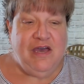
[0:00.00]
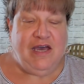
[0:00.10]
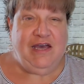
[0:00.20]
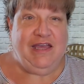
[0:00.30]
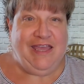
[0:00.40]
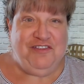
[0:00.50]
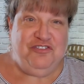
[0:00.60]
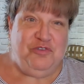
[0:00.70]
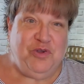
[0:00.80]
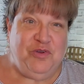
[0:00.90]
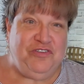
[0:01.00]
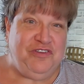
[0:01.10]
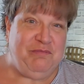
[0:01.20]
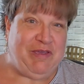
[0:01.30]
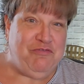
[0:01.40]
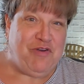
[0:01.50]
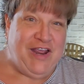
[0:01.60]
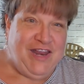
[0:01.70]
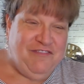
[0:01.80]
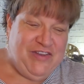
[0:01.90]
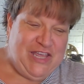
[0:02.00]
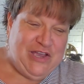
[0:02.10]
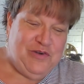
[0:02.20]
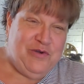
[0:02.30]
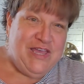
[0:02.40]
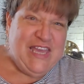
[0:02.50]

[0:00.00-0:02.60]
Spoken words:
As you noticed in my Friday video,